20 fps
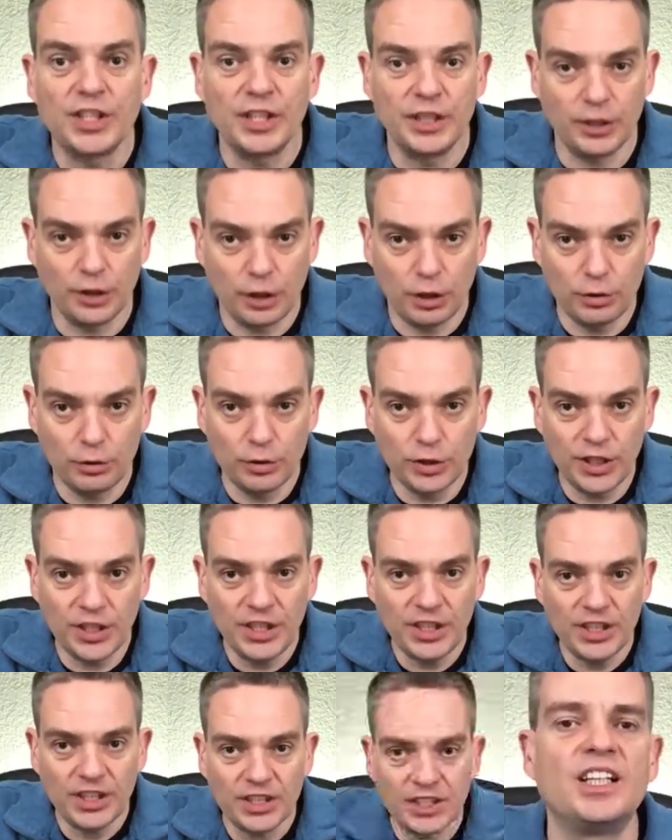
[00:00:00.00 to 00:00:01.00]

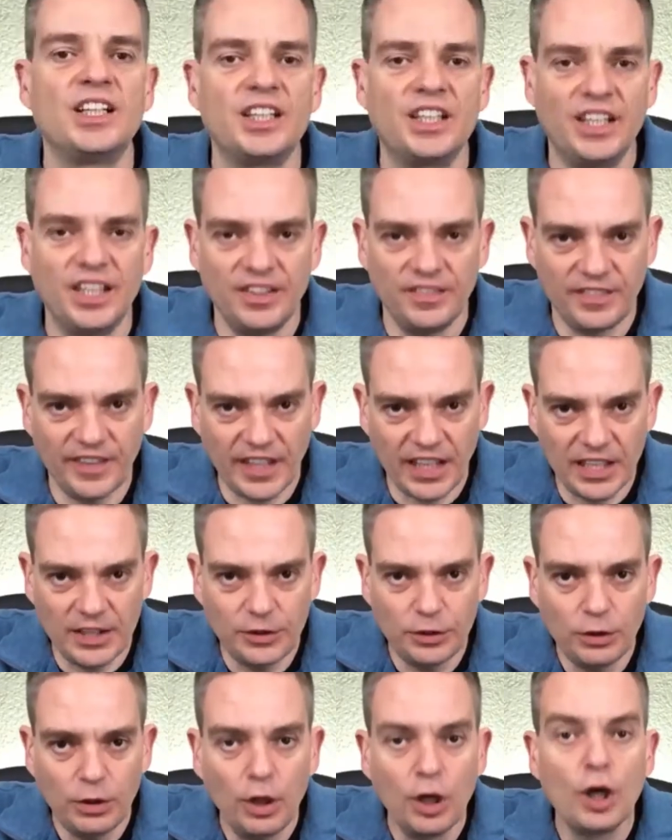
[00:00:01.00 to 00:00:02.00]
including key
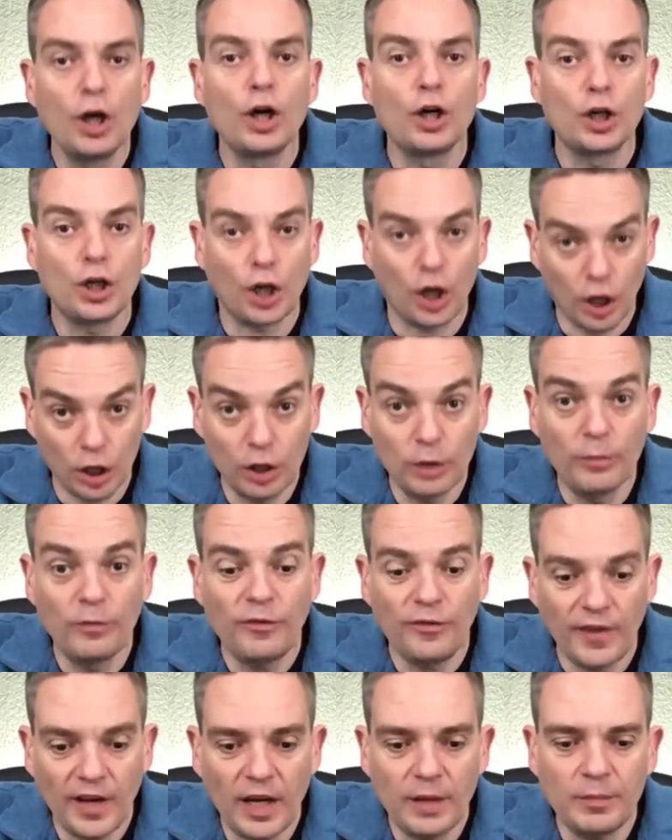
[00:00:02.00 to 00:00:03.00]
value, column
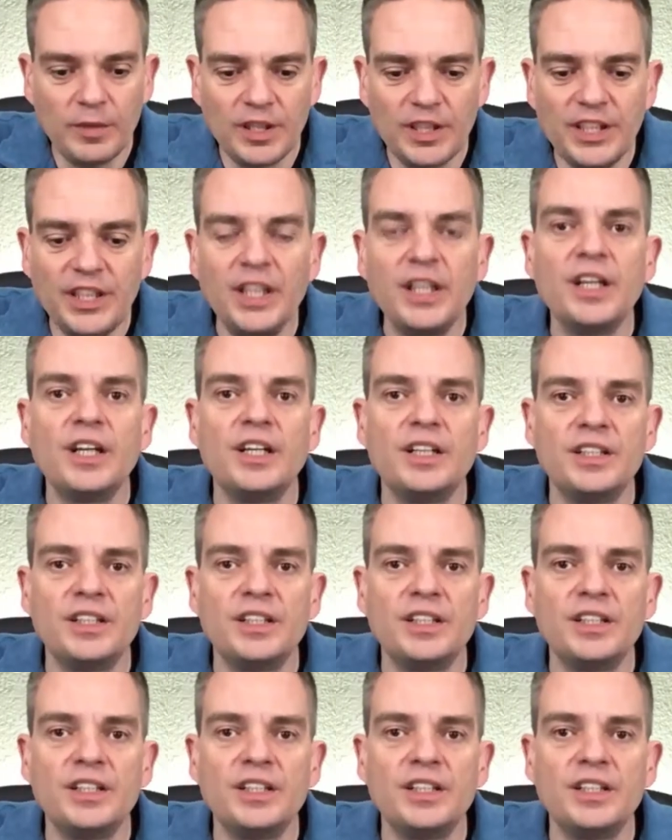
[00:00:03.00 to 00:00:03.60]
family,